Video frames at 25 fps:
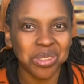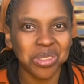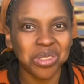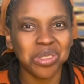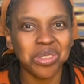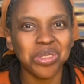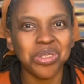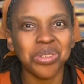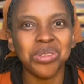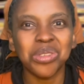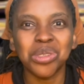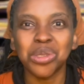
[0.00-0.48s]

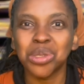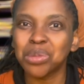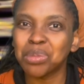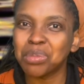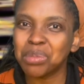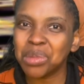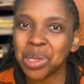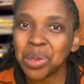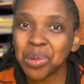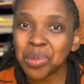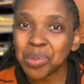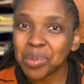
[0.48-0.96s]
to
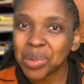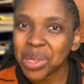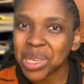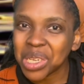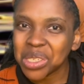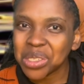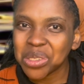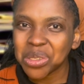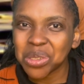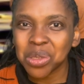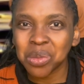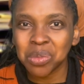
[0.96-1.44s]
remember
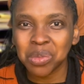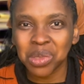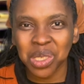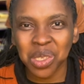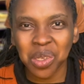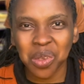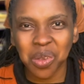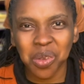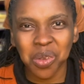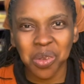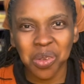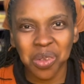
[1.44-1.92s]
to be
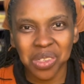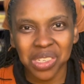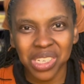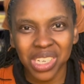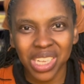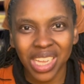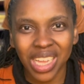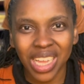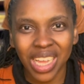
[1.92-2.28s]
good.